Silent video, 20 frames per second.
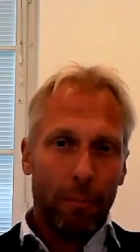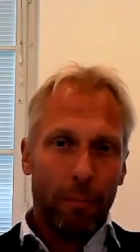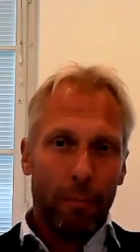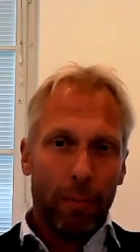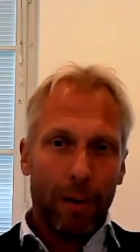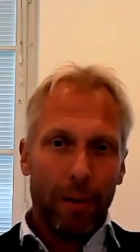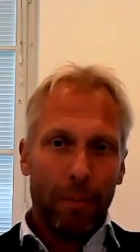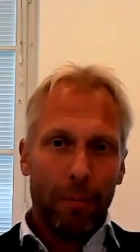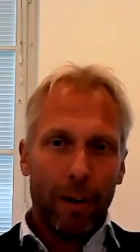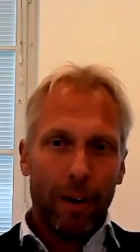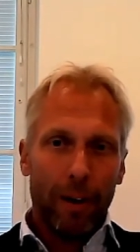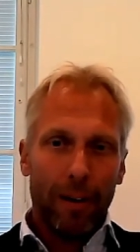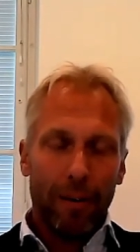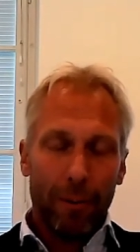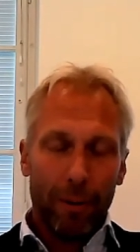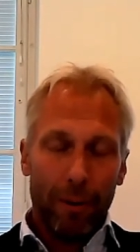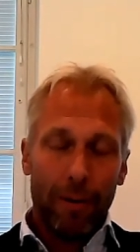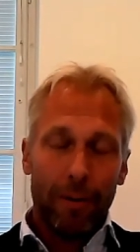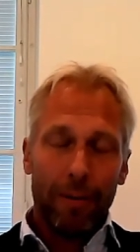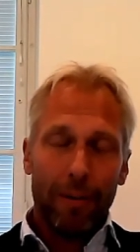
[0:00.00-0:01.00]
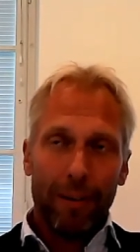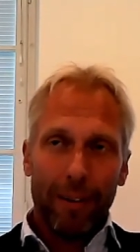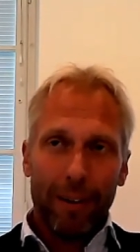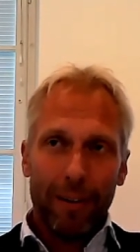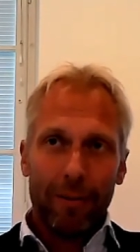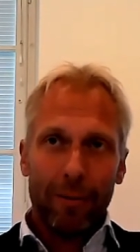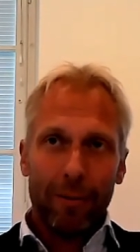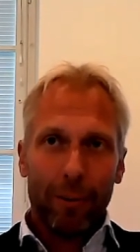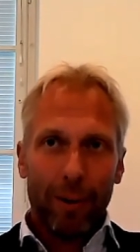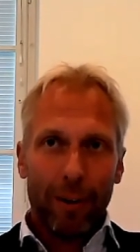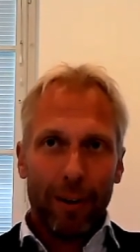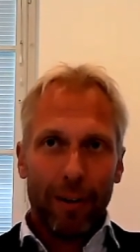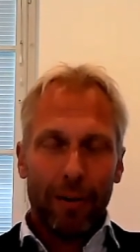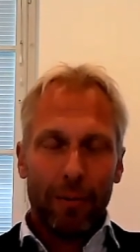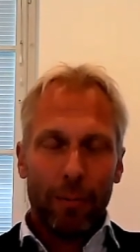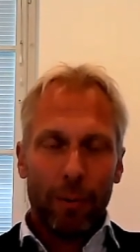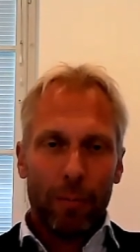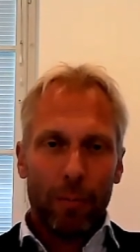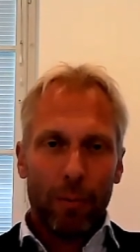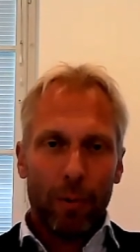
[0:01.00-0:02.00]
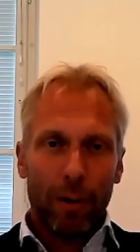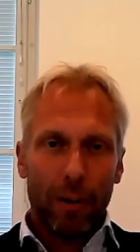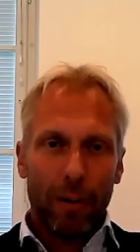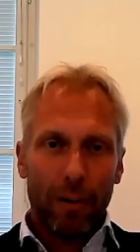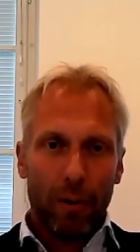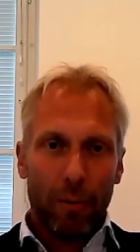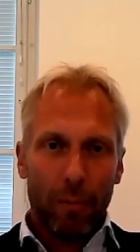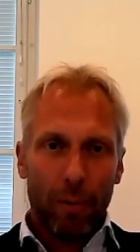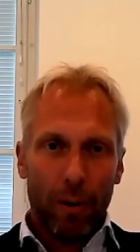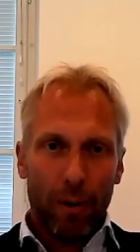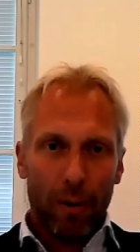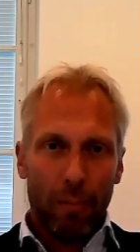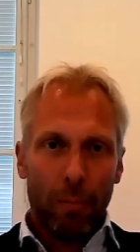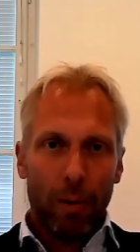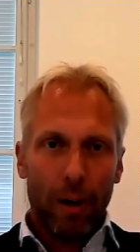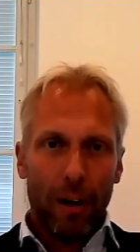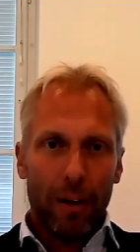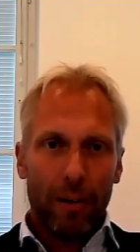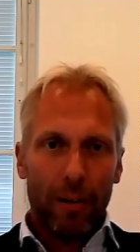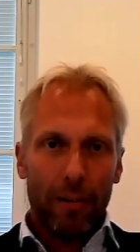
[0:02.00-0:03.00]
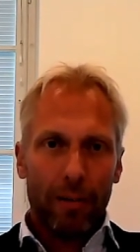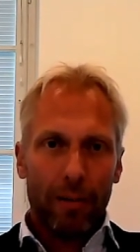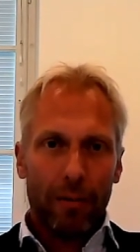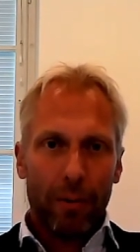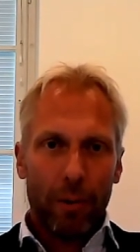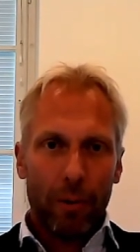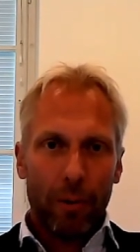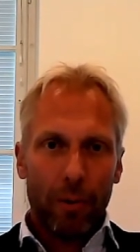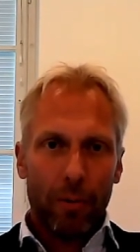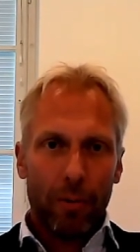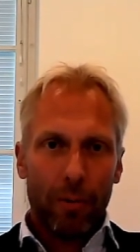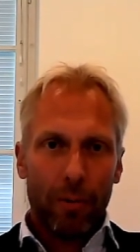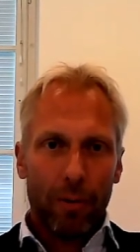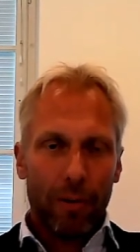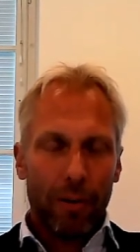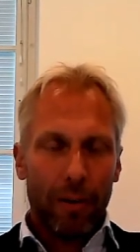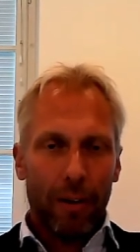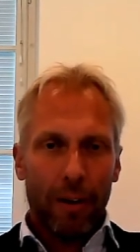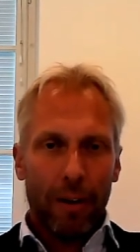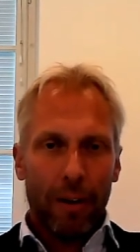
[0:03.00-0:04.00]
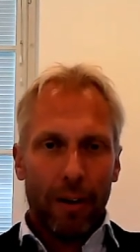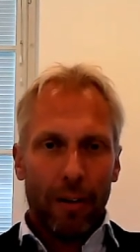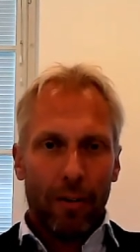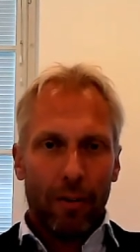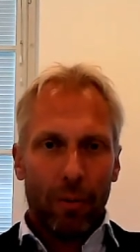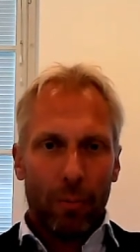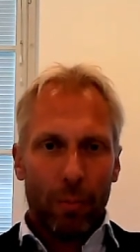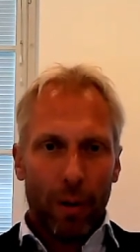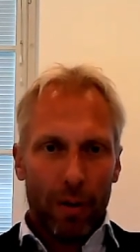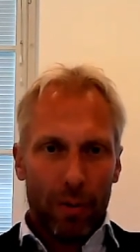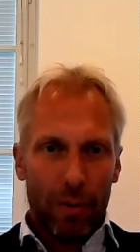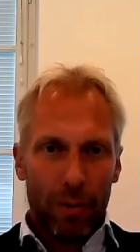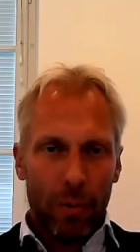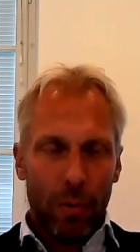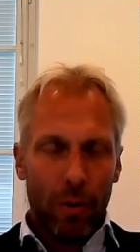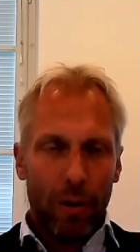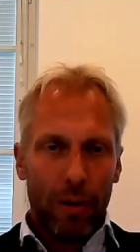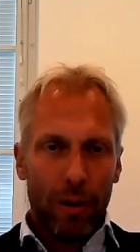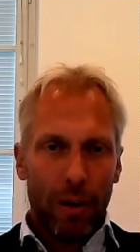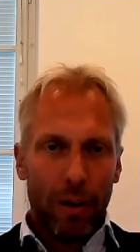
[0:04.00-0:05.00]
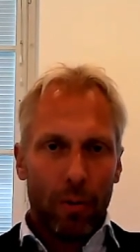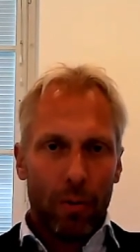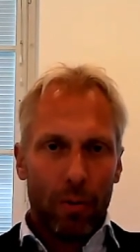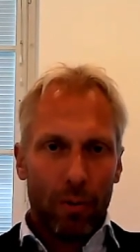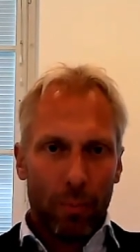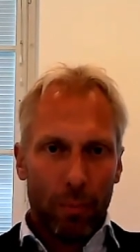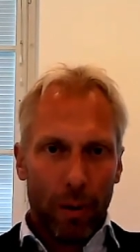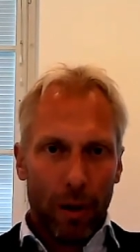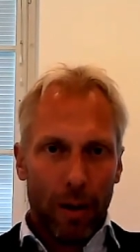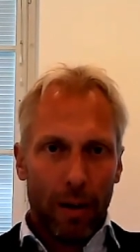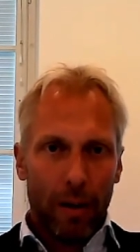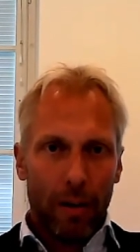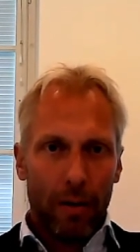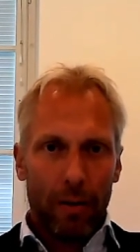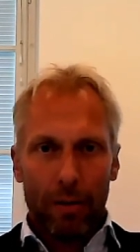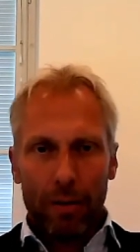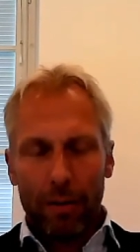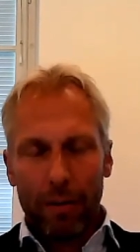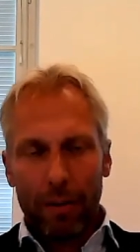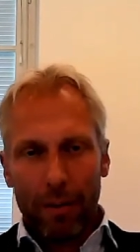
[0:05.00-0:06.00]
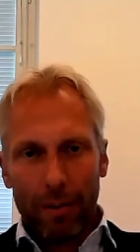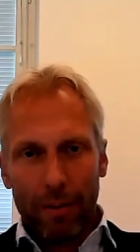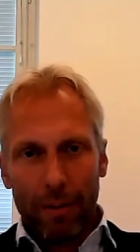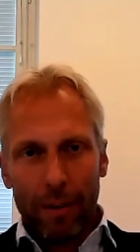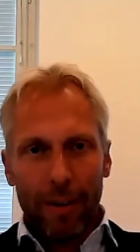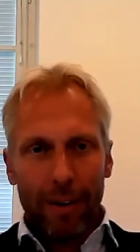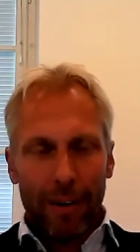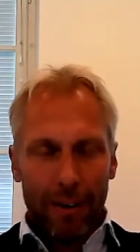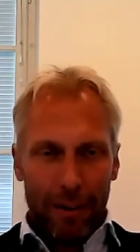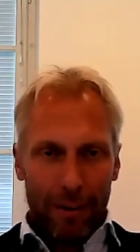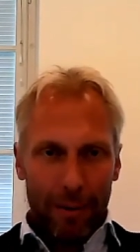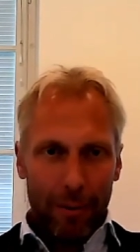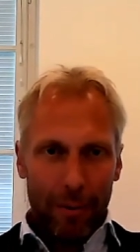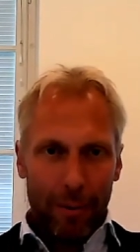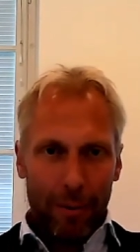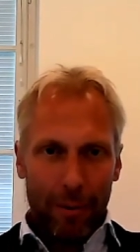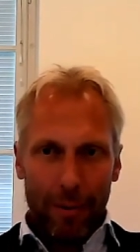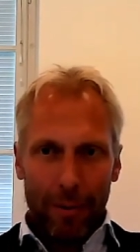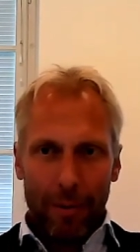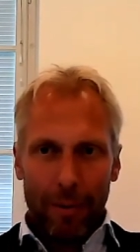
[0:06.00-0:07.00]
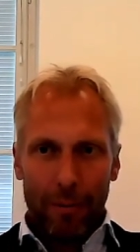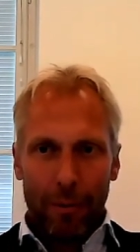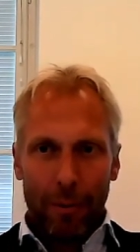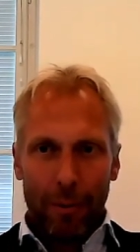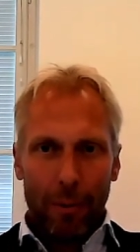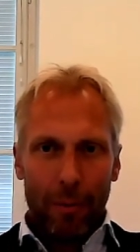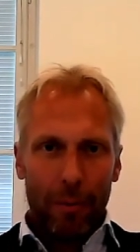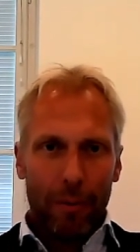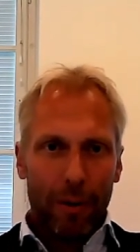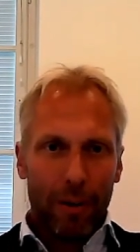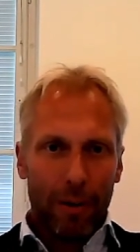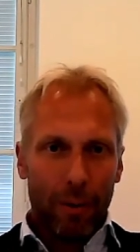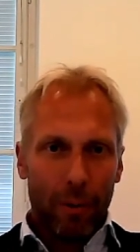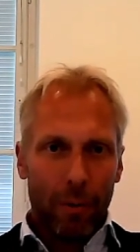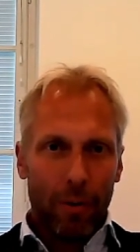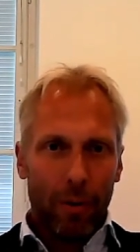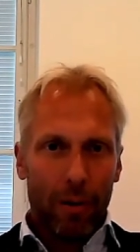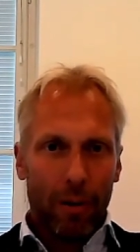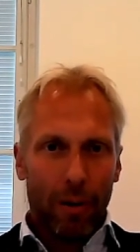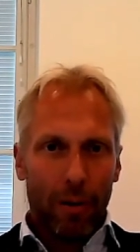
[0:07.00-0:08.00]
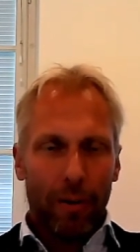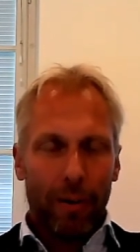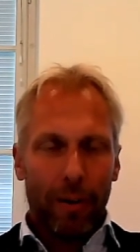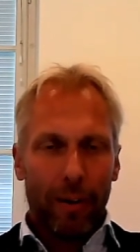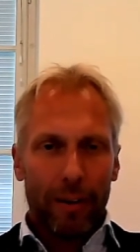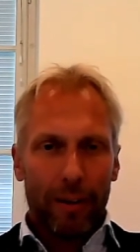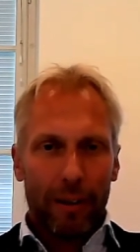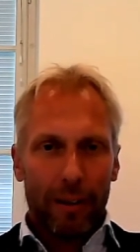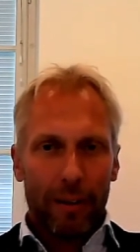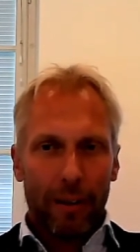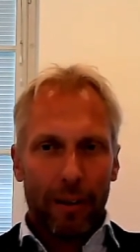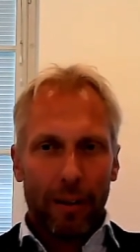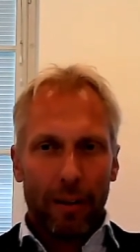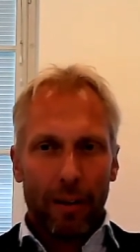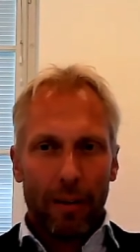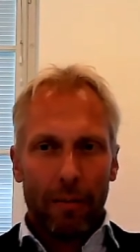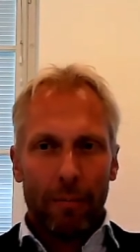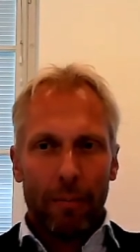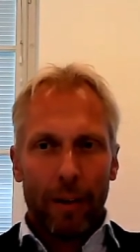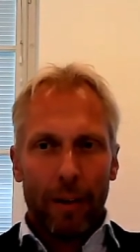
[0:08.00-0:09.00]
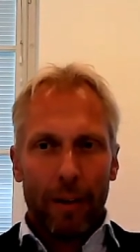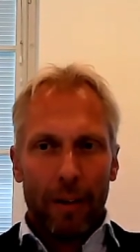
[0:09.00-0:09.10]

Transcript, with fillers: primarily or uh, historically it was more com compliance focused to make yeah, sure yeah. that our suppliers, uh, you know, follow the code of conduct, etc.